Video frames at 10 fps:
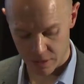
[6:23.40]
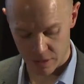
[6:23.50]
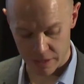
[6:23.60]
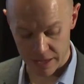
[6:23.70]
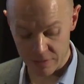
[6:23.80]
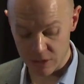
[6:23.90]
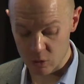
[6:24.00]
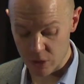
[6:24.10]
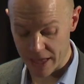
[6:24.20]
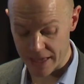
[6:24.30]
In
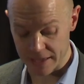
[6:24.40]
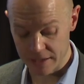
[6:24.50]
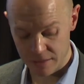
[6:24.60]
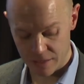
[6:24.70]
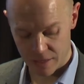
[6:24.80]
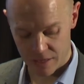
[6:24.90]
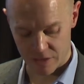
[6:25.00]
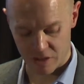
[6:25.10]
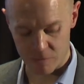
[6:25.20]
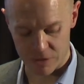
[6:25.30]
the UK, the
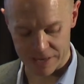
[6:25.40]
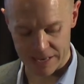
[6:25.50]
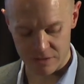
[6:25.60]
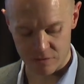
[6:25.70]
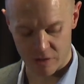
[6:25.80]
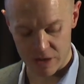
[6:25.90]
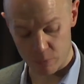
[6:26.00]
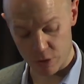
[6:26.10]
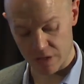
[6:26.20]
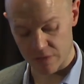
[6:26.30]
government's identified
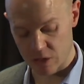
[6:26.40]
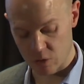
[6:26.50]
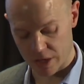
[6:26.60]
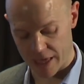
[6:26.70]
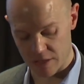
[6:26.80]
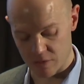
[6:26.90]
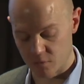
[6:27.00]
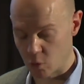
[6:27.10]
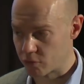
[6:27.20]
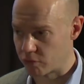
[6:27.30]
putting the UK at the
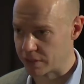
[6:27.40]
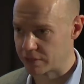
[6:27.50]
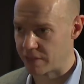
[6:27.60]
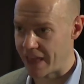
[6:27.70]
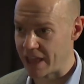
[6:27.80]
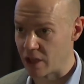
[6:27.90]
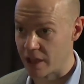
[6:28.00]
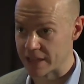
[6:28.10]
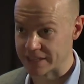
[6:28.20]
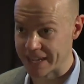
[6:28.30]
forefront of the
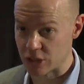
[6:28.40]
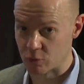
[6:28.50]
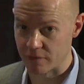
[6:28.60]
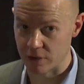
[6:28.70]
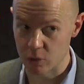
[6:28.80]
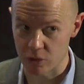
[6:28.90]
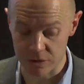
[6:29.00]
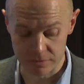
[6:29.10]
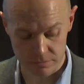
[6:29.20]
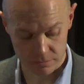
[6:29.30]
AI and data
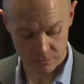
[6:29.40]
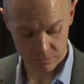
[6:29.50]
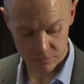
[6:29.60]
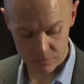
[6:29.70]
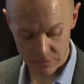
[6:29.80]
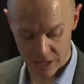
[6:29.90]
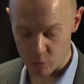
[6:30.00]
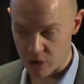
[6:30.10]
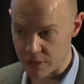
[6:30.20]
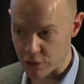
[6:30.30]
revolution as
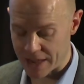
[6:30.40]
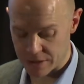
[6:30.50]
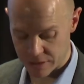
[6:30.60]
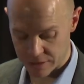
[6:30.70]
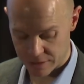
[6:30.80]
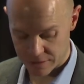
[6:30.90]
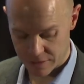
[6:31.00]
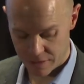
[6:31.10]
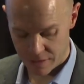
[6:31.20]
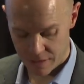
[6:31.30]
one of its challenges.
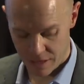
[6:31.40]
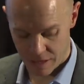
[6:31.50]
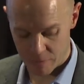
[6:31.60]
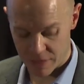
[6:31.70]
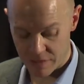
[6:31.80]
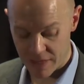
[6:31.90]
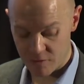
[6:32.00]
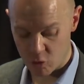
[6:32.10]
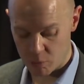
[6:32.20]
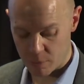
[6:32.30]
They
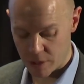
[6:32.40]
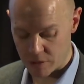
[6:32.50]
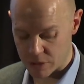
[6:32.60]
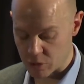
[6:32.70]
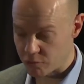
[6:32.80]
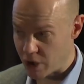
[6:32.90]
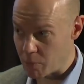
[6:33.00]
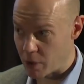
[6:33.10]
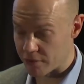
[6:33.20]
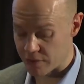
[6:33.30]
therefore proposed a new
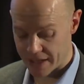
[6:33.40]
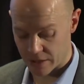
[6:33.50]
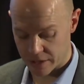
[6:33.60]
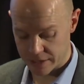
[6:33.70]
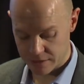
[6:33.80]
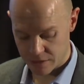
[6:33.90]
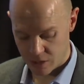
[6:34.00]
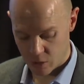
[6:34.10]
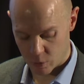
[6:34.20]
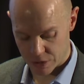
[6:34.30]
framework for AI,
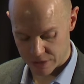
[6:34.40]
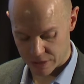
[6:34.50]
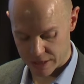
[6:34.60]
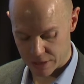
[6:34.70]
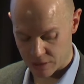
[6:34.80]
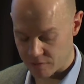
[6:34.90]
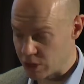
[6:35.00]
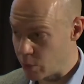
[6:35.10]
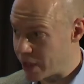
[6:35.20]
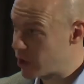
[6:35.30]
which consists of a
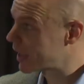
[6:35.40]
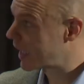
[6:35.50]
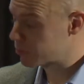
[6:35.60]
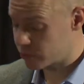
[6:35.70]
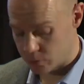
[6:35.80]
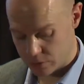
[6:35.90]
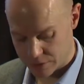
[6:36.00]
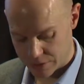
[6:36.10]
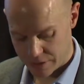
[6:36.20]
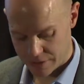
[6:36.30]
new AI council
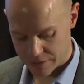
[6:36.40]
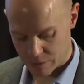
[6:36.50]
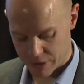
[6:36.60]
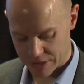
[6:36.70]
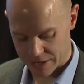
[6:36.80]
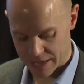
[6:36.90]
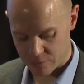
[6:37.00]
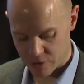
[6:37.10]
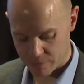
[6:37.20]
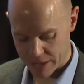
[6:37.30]
to bring together
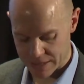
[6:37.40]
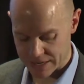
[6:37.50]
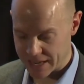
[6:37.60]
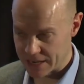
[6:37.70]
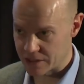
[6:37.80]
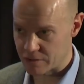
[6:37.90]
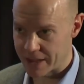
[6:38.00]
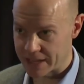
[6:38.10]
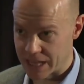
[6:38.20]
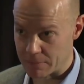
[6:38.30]
respected leaders from
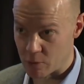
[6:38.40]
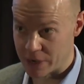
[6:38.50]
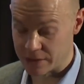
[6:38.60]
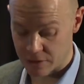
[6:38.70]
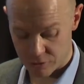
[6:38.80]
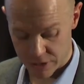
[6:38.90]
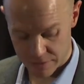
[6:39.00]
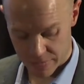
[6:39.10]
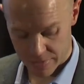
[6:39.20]
academia and industry,